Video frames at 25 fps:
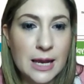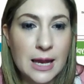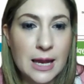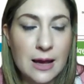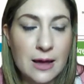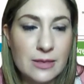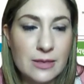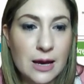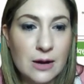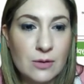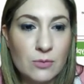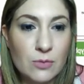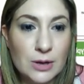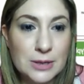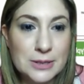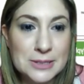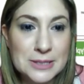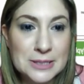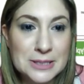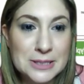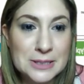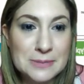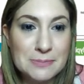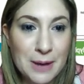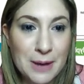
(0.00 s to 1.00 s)
how that
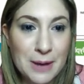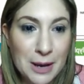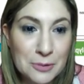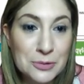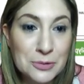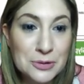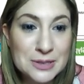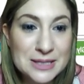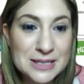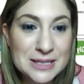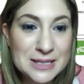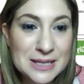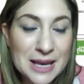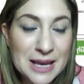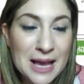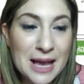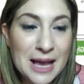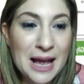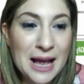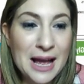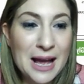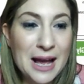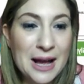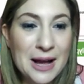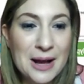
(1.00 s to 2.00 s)
one's backwards.
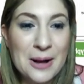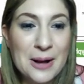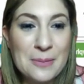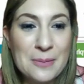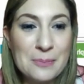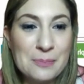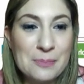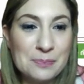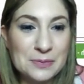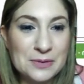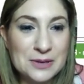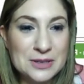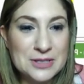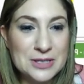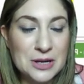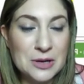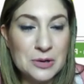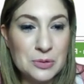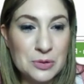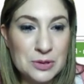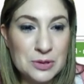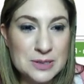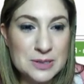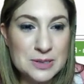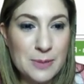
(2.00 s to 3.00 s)
So it
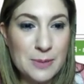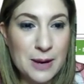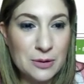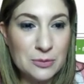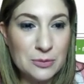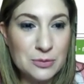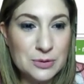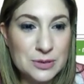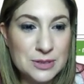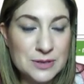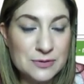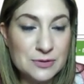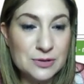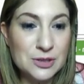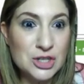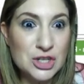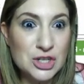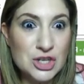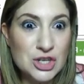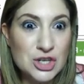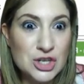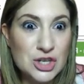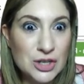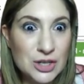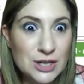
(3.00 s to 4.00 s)
looks backwards for the
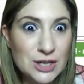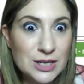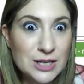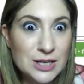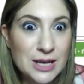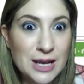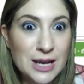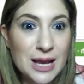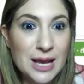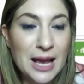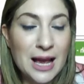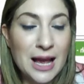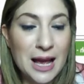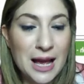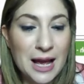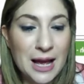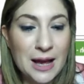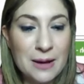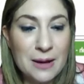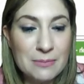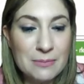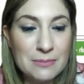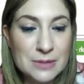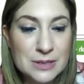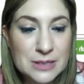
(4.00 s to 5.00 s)
student.
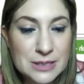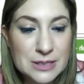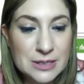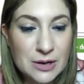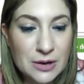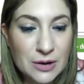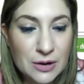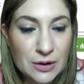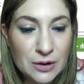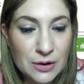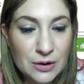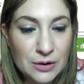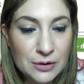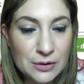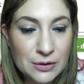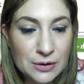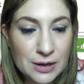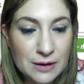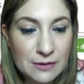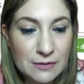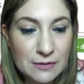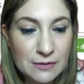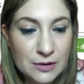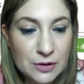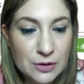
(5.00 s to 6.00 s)
So
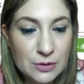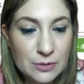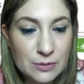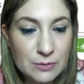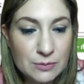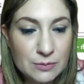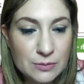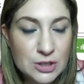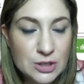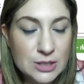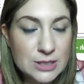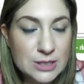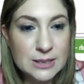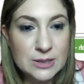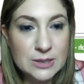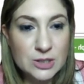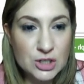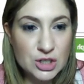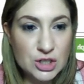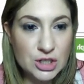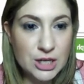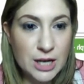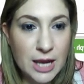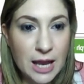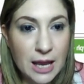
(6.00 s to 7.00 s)
if you just
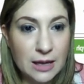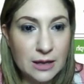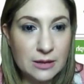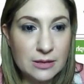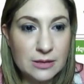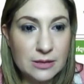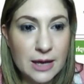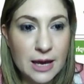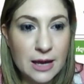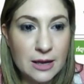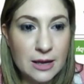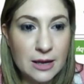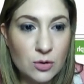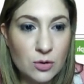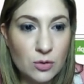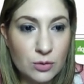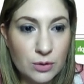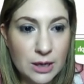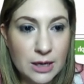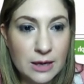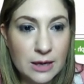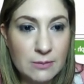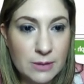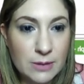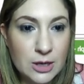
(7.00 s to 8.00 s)
check that your
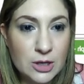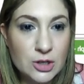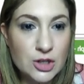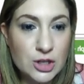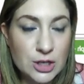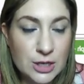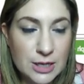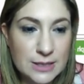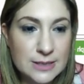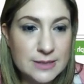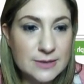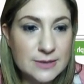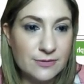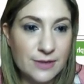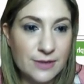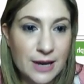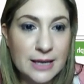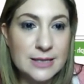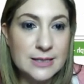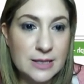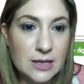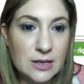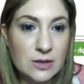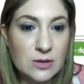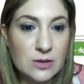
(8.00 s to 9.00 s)
image is
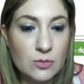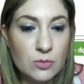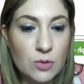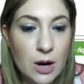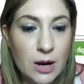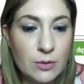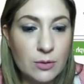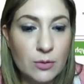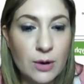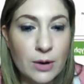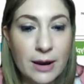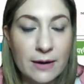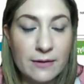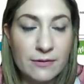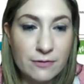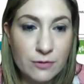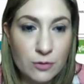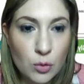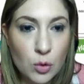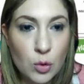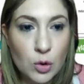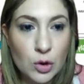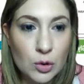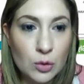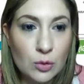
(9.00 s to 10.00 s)
facing the right way
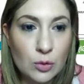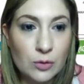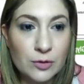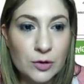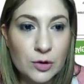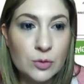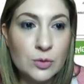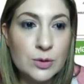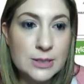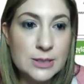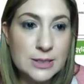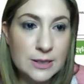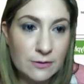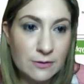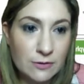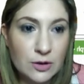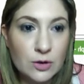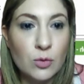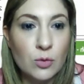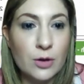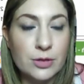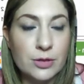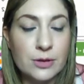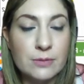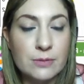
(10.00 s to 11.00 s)
for your viewers, if you
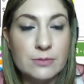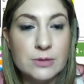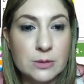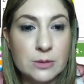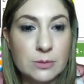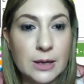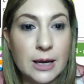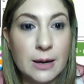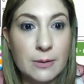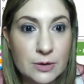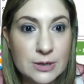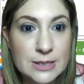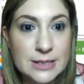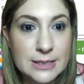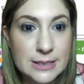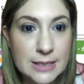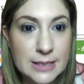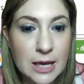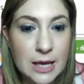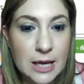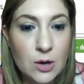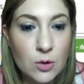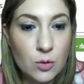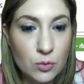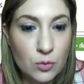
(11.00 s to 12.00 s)
want them to be able to
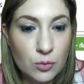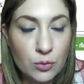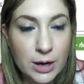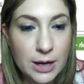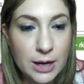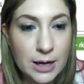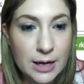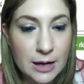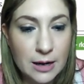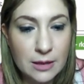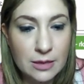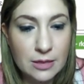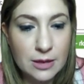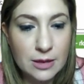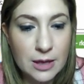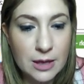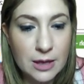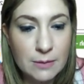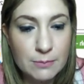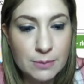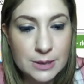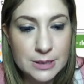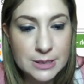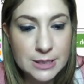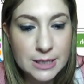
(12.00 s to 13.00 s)
see or read anything
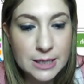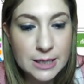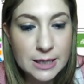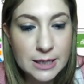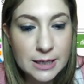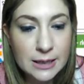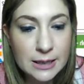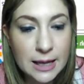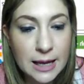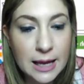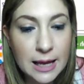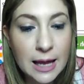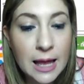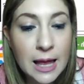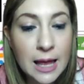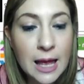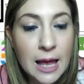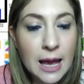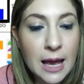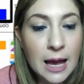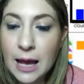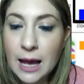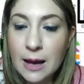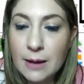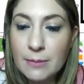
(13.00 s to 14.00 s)
in particular,
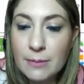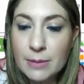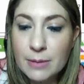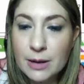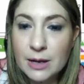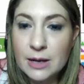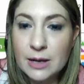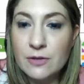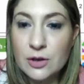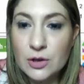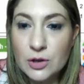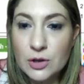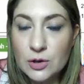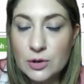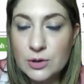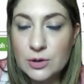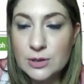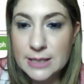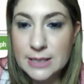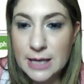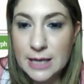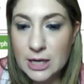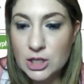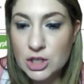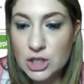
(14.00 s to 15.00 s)
and if you use
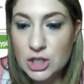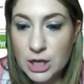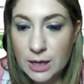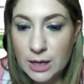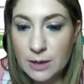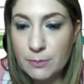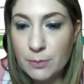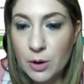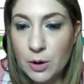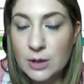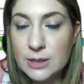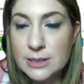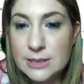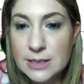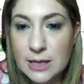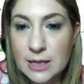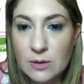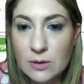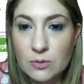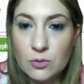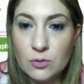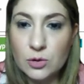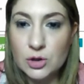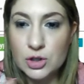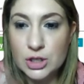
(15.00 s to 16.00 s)
that checkbox,
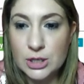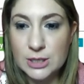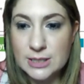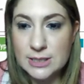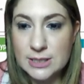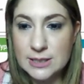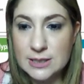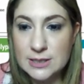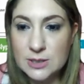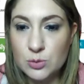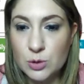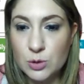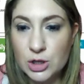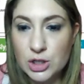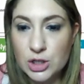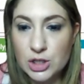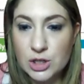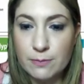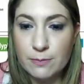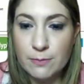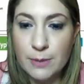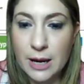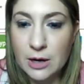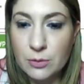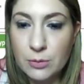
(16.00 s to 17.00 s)
it will just switch
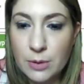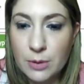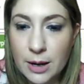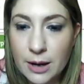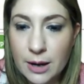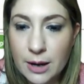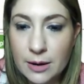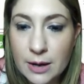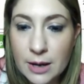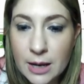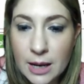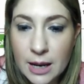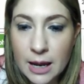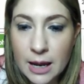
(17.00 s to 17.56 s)
it back around.